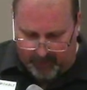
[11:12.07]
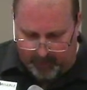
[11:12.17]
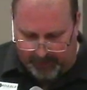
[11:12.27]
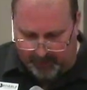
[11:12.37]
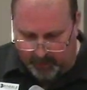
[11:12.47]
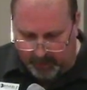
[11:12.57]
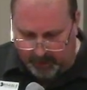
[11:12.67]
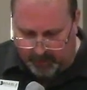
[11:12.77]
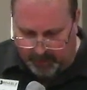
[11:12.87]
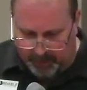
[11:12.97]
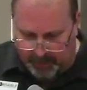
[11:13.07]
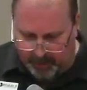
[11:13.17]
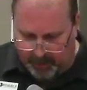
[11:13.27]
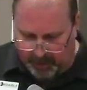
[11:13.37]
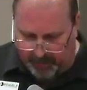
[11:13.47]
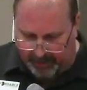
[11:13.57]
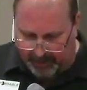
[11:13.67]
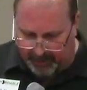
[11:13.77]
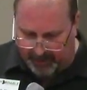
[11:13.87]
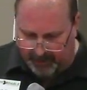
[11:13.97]
With World War II
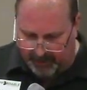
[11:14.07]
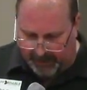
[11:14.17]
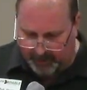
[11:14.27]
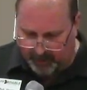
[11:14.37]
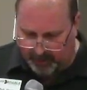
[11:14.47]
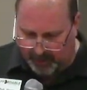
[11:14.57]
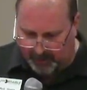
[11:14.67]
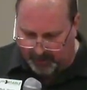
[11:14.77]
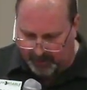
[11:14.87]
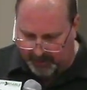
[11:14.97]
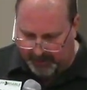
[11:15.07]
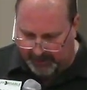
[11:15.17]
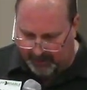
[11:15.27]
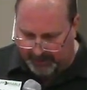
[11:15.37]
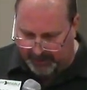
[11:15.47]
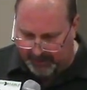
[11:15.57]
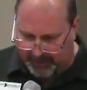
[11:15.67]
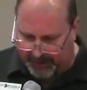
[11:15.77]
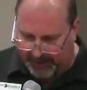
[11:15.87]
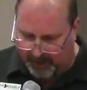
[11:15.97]
looming, natural rubber was becoming
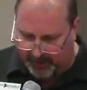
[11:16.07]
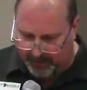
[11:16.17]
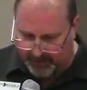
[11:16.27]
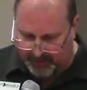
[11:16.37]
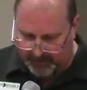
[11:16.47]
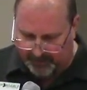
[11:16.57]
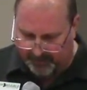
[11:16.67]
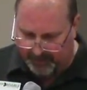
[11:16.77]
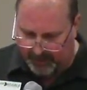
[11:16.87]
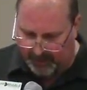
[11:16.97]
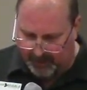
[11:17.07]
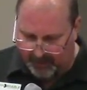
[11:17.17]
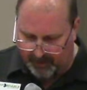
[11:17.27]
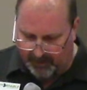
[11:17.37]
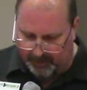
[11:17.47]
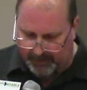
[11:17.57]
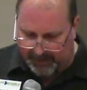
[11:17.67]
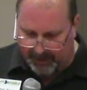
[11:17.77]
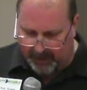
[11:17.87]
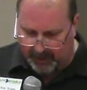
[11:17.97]
scarce. The
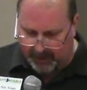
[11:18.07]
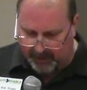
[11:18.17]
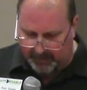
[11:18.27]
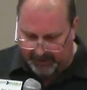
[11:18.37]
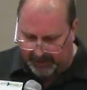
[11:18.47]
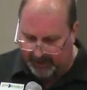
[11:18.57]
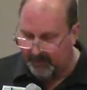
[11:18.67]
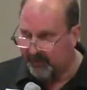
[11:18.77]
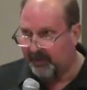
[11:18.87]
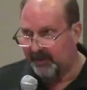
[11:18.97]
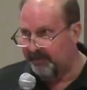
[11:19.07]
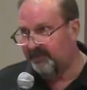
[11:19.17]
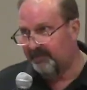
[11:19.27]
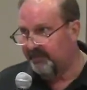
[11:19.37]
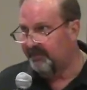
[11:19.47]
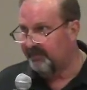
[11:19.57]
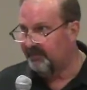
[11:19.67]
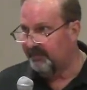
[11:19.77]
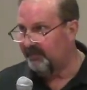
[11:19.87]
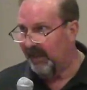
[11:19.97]
Bayer Company, the
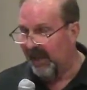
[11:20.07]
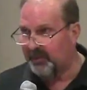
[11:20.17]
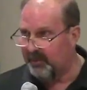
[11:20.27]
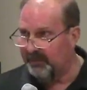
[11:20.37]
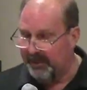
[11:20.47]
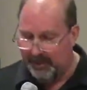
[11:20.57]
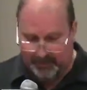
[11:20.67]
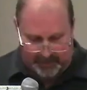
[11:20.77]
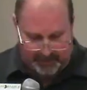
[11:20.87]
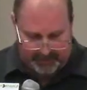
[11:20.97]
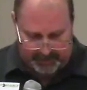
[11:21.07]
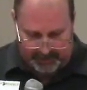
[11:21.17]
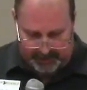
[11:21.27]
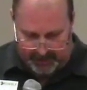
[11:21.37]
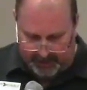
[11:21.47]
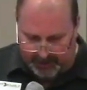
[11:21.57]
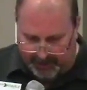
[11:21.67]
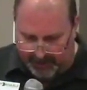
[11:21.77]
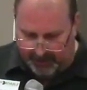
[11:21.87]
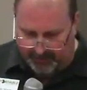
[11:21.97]
aspirin people,
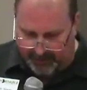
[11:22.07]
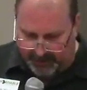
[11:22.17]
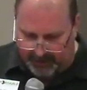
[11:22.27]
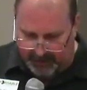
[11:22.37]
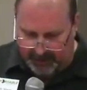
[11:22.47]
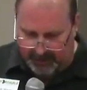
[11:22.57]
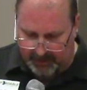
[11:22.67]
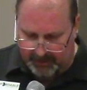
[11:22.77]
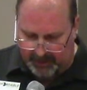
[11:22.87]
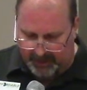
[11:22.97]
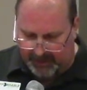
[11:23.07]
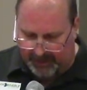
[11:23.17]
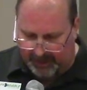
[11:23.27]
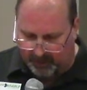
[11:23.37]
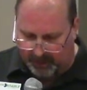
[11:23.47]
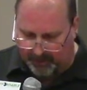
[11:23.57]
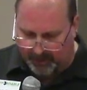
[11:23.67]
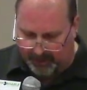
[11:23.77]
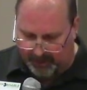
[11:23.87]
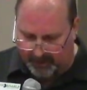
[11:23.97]
invented synthetic
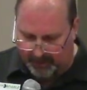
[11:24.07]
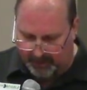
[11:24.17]
rubber,